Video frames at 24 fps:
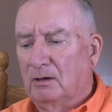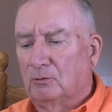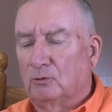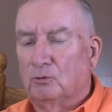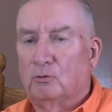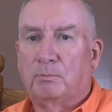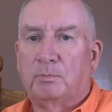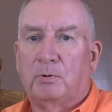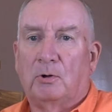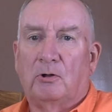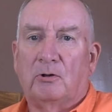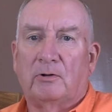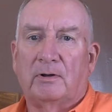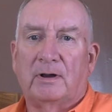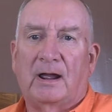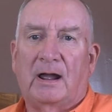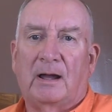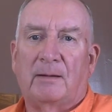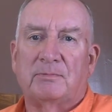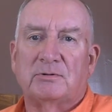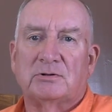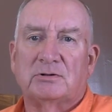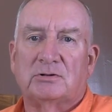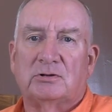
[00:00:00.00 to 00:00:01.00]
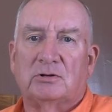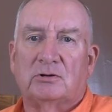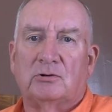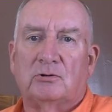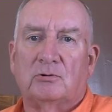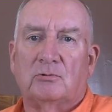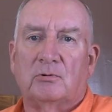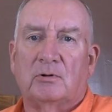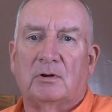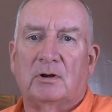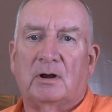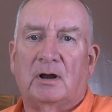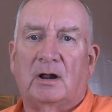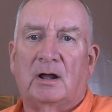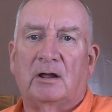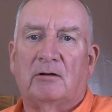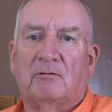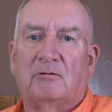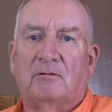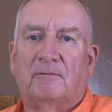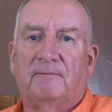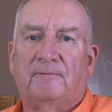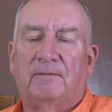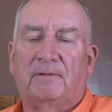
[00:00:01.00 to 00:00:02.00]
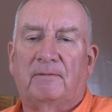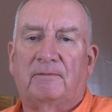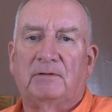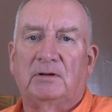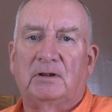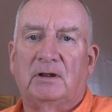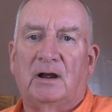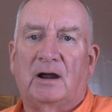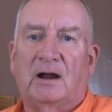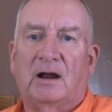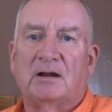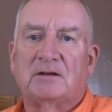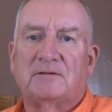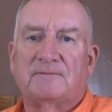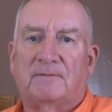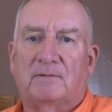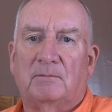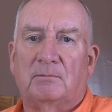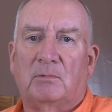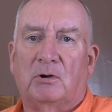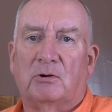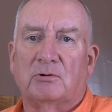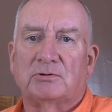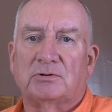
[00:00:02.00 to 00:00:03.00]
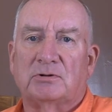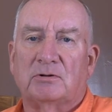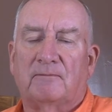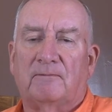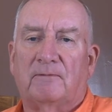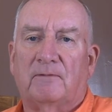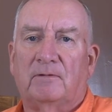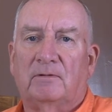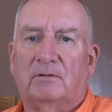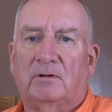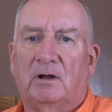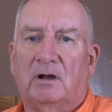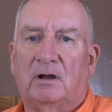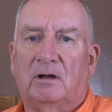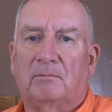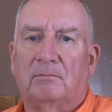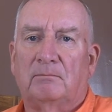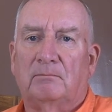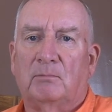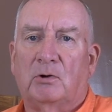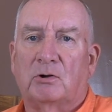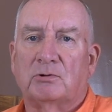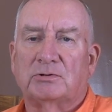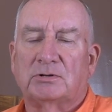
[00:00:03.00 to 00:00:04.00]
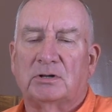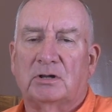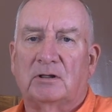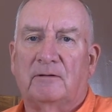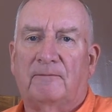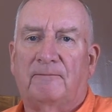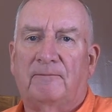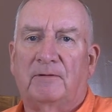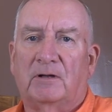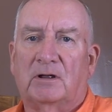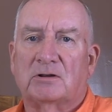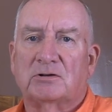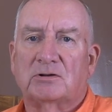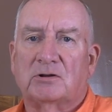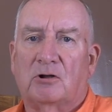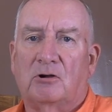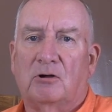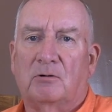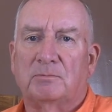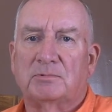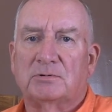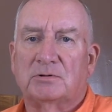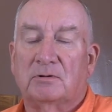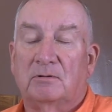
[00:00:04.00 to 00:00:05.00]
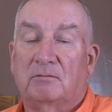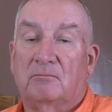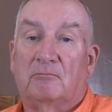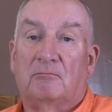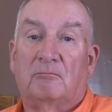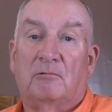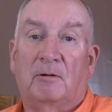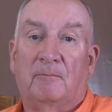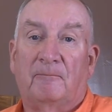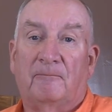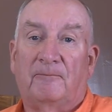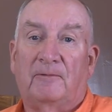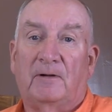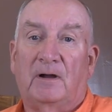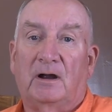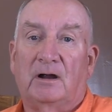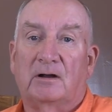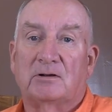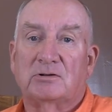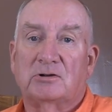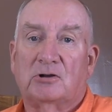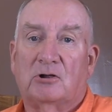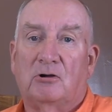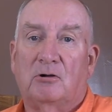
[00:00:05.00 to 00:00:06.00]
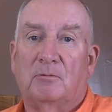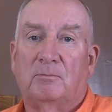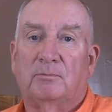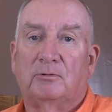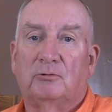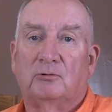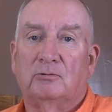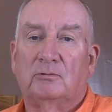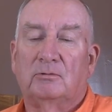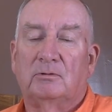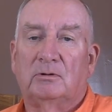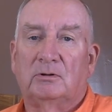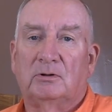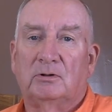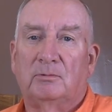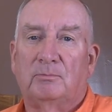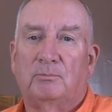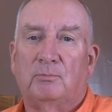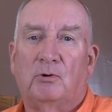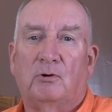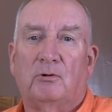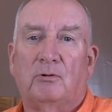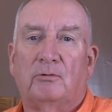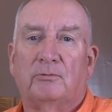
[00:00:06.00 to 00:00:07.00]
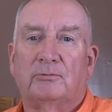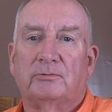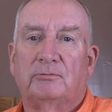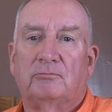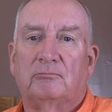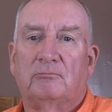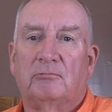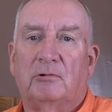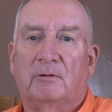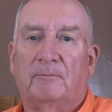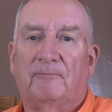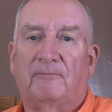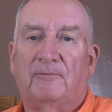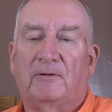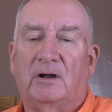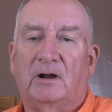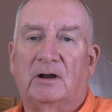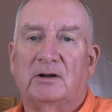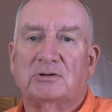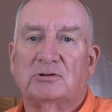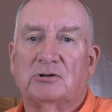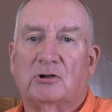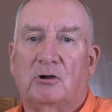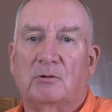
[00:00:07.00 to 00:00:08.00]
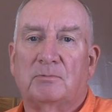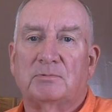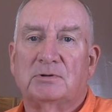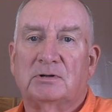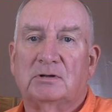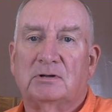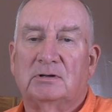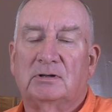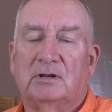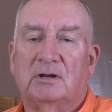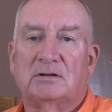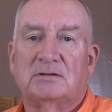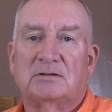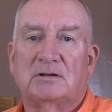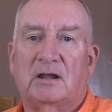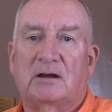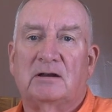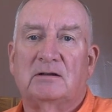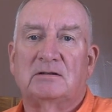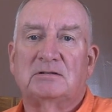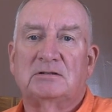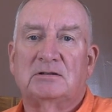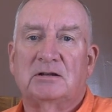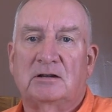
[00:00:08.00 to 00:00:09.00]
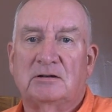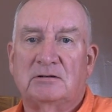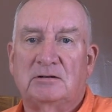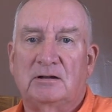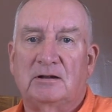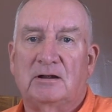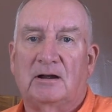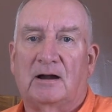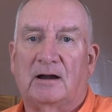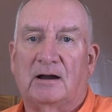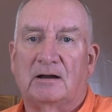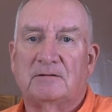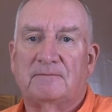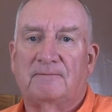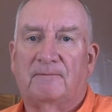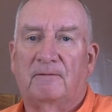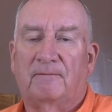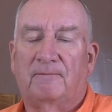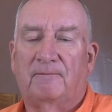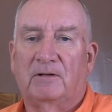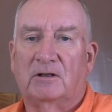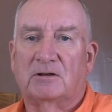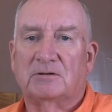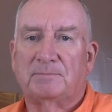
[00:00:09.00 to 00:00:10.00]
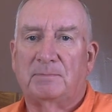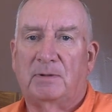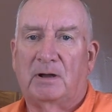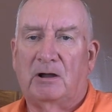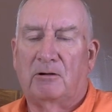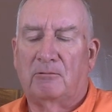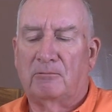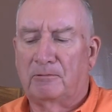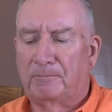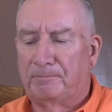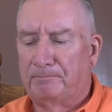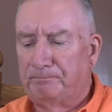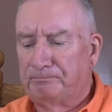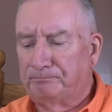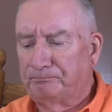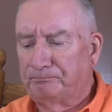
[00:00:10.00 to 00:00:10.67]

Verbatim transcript: Leupold happens to do it at 150 yards for most of uh, most of their fixed scopes. Rimfire scope, Leupold rimfire scopes, they're set at 60 yards for fixed power.